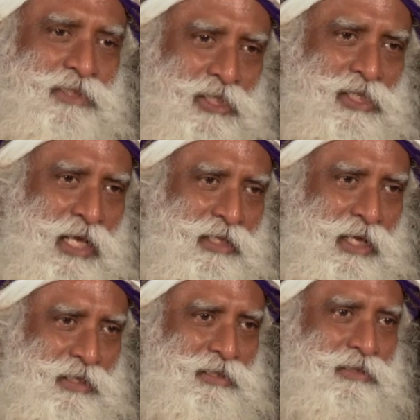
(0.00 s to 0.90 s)
Just like
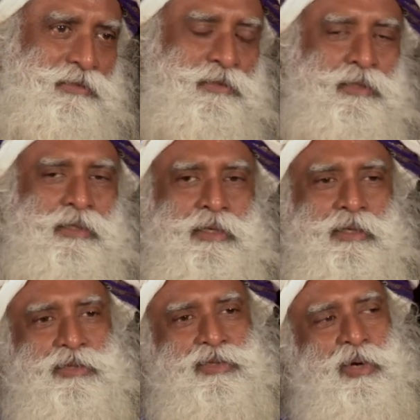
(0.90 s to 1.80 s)
that.
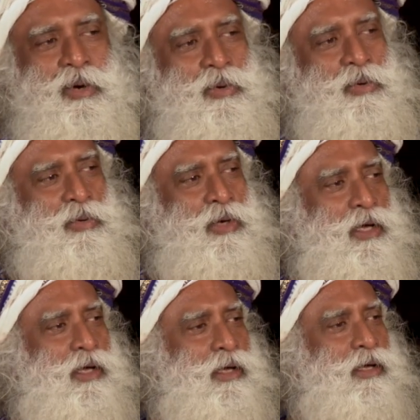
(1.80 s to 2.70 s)

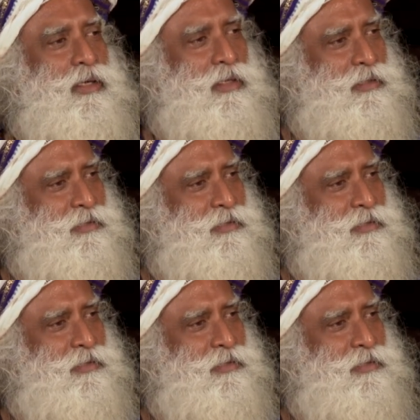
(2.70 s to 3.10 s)
So,